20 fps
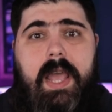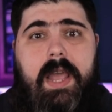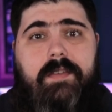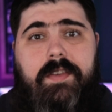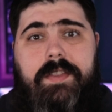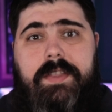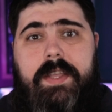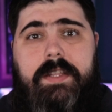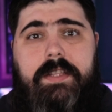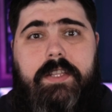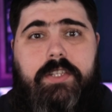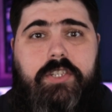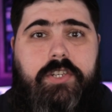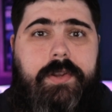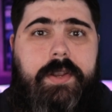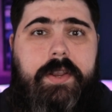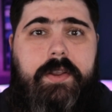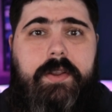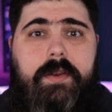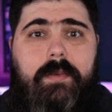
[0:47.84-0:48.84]
Everything that
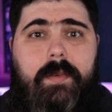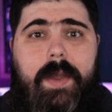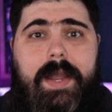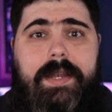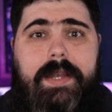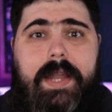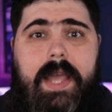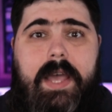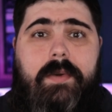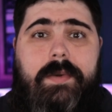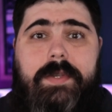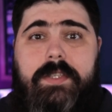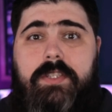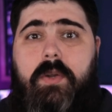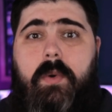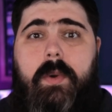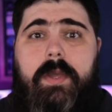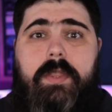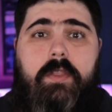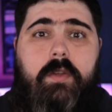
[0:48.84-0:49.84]
you're hearing right now is
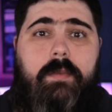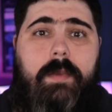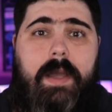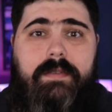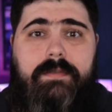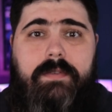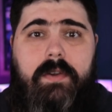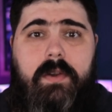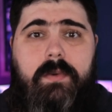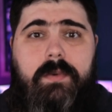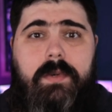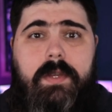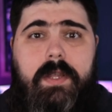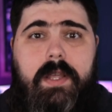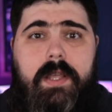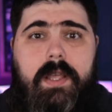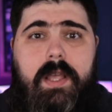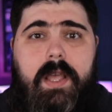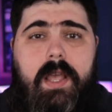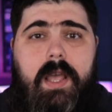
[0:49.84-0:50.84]
going through my phone.
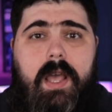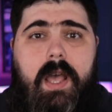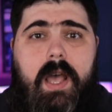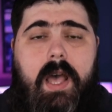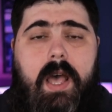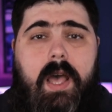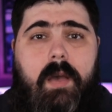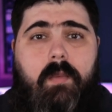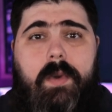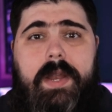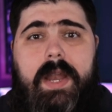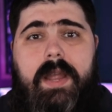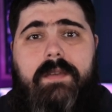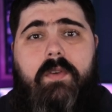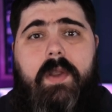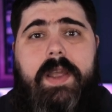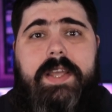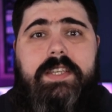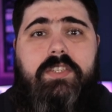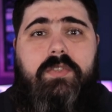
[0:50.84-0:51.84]

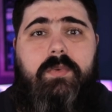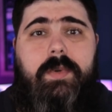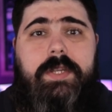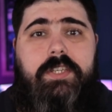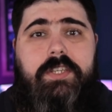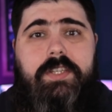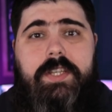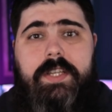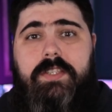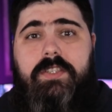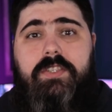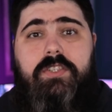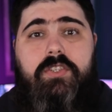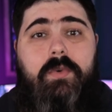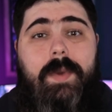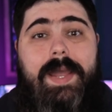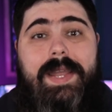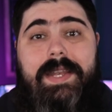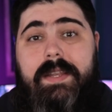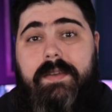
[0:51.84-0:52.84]
Whenever I switch this
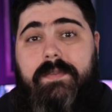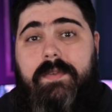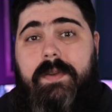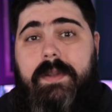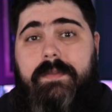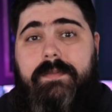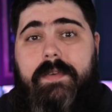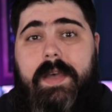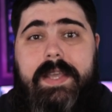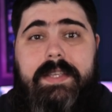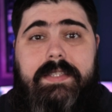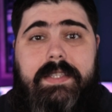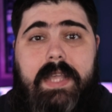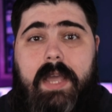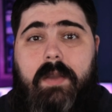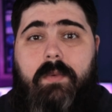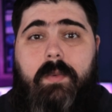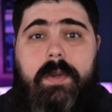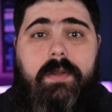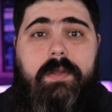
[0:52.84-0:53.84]
to a different device,
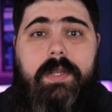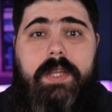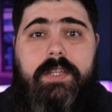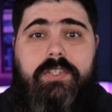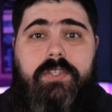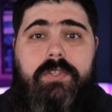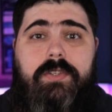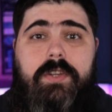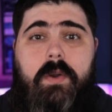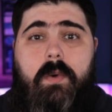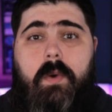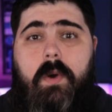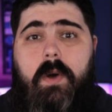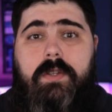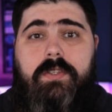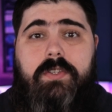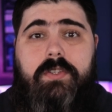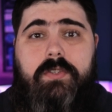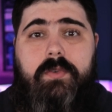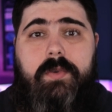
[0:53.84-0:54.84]
I will let you know
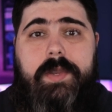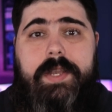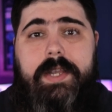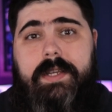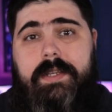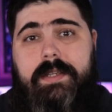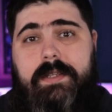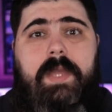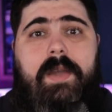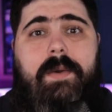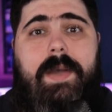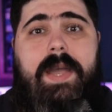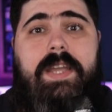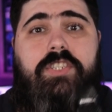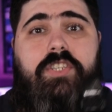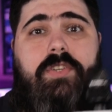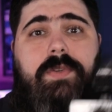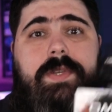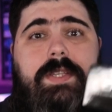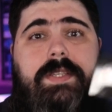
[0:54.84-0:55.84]
on screen. Now,
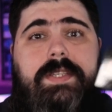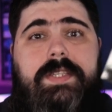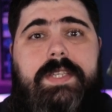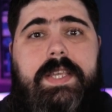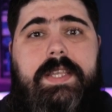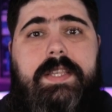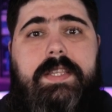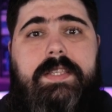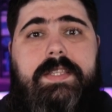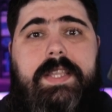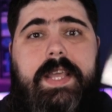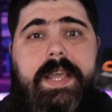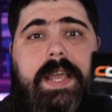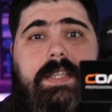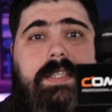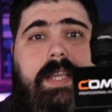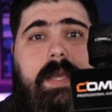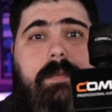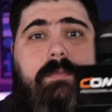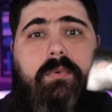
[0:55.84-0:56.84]
as you can see, this thing
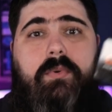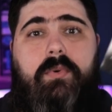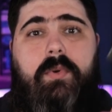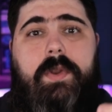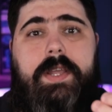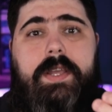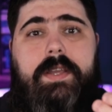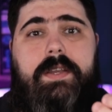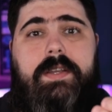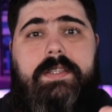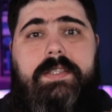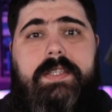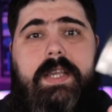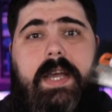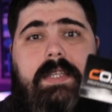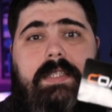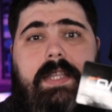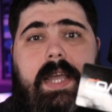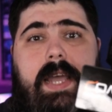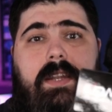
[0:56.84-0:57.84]
has a pretty good
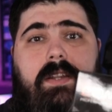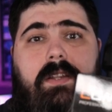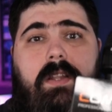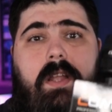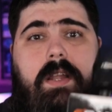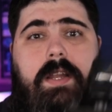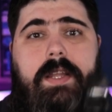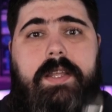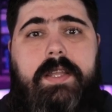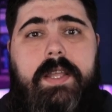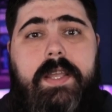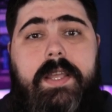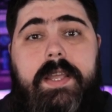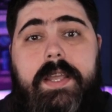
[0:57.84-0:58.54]
size handle on it.